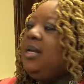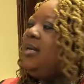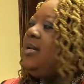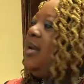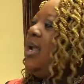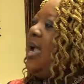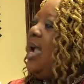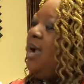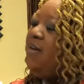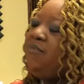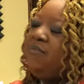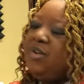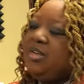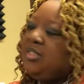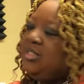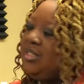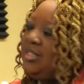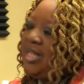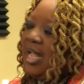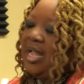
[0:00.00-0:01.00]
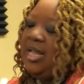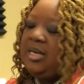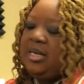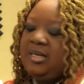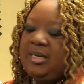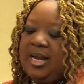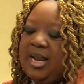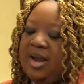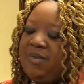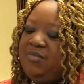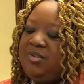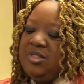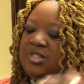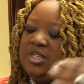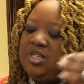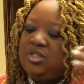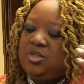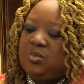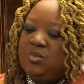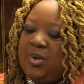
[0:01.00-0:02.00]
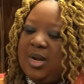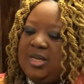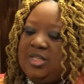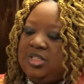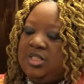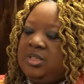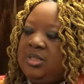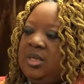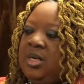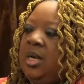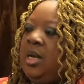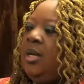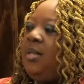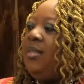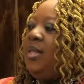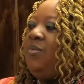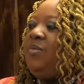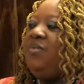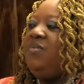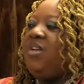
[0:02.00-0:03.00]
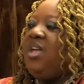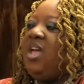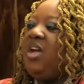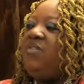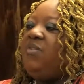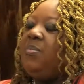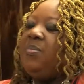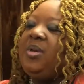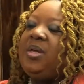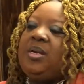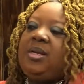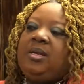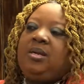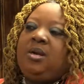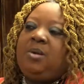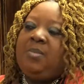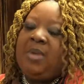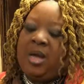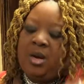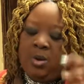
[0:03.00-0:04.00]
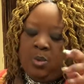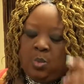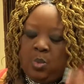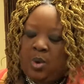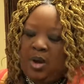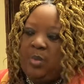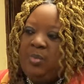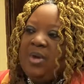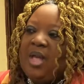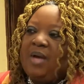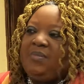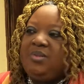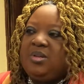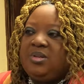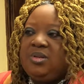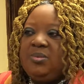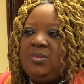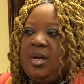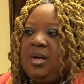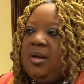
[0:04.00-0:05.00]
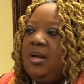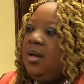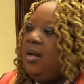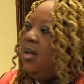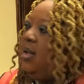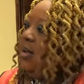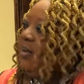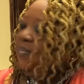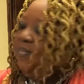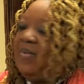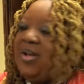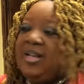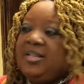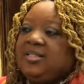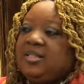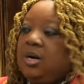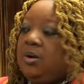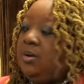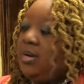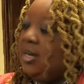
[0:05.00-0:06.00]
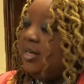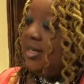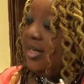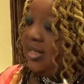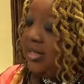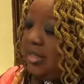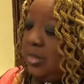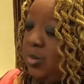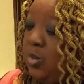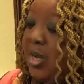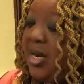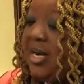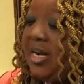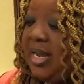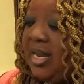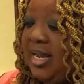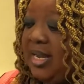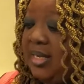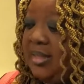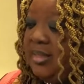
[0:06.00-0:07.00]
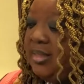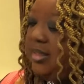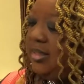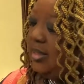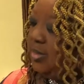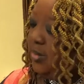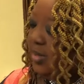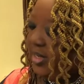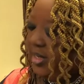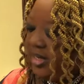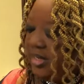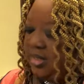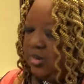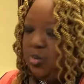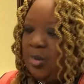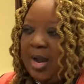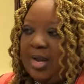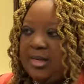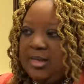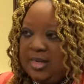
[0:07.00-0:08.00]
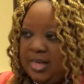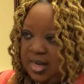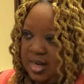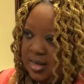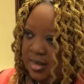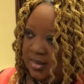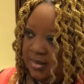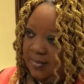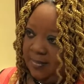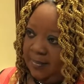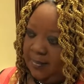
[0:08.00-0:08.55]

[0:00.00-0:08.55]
In every state, in every situation that we've ever been in, no matter what, we have to do what? Face, okay, this is what it is. This is what it is right now.